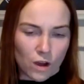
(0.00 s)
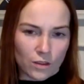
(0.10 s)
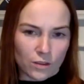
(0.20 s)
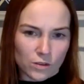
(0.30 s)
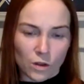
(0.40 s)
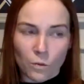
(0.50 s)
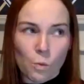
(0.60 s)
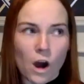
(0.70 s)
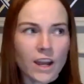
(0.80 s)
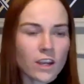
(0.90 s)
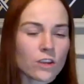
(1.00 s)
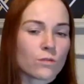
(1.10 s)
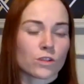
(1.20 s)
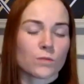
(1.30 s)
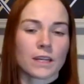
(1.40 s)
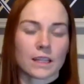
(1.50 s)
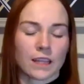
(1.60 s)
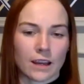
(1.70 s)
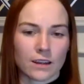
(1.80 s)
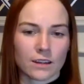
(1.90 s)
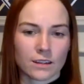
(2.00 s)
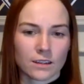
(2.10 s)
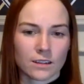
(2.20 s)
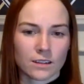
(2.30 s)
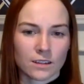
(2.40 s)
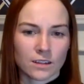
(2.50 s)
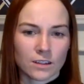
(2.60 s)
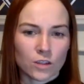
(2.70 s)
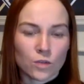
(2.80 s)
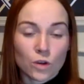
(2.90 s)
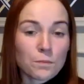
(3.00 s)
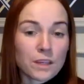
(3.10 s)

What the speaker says: others. Like, why are you doing that? You could be a